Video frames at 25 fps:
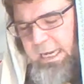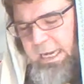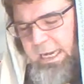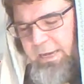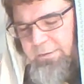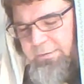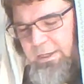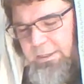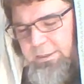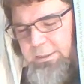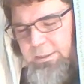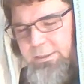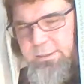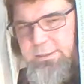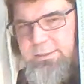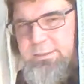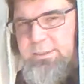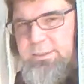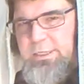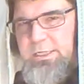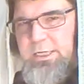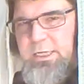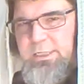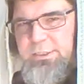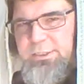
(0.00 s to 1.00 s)
and then there's
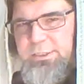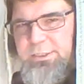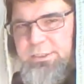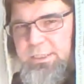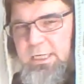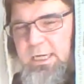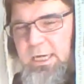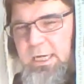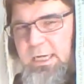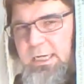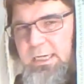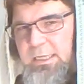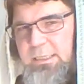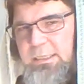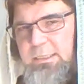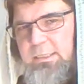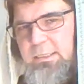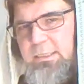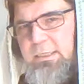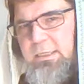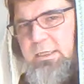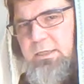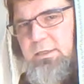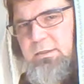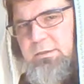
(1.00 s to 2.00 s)
Yeshua,
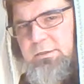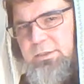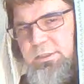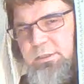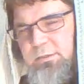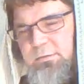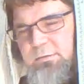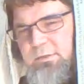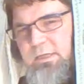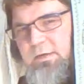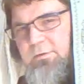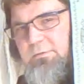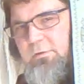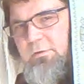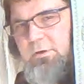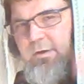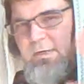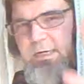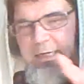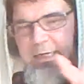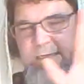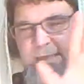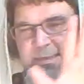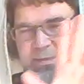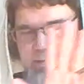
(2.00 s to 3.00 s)
deliver,
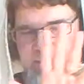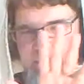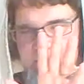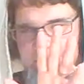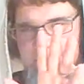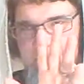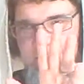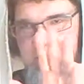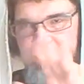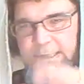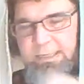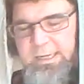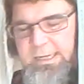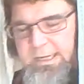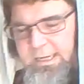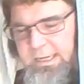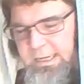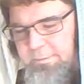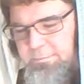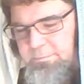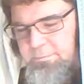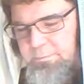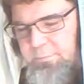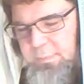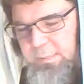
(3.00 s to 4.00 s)
and it's in the
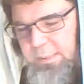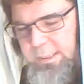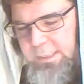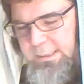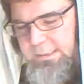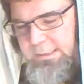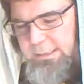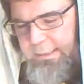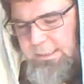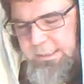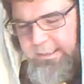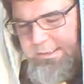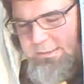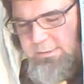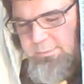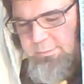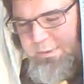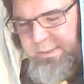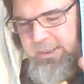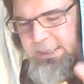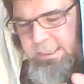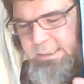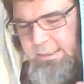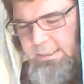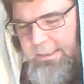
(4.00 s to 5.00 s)
name. It's it's
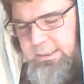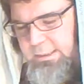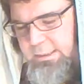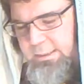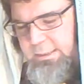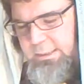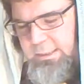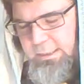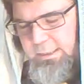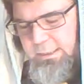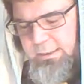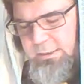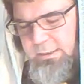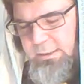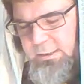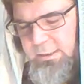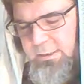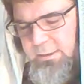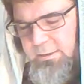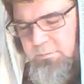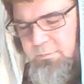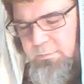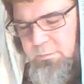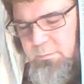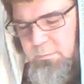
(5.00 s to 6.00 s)
within the
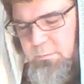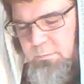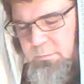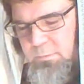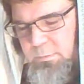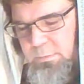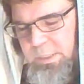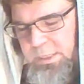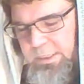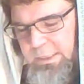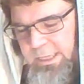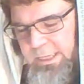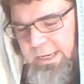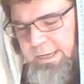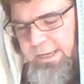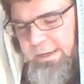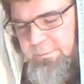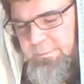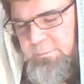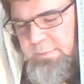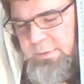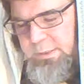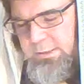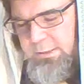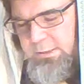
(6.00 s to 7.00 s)
the, the
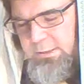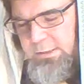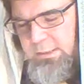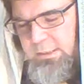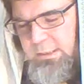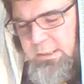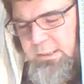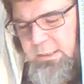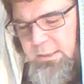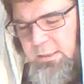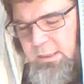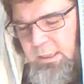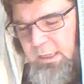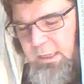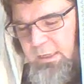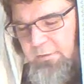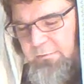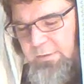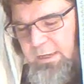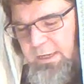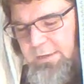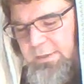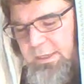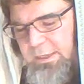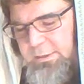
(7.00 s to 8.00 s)
names.
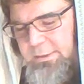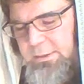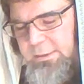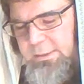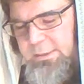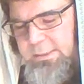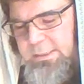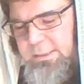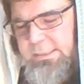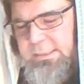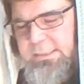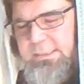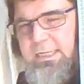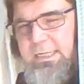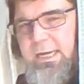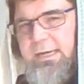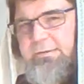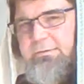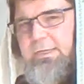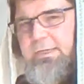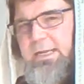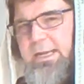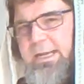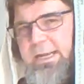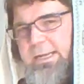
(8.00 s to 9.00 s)
and then there's the
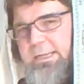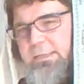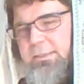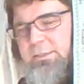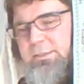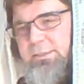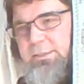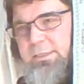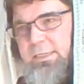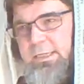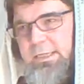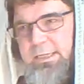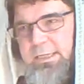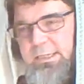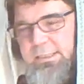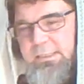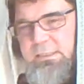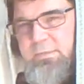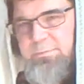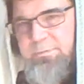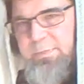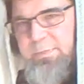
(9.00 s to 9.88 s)
silent H that needs to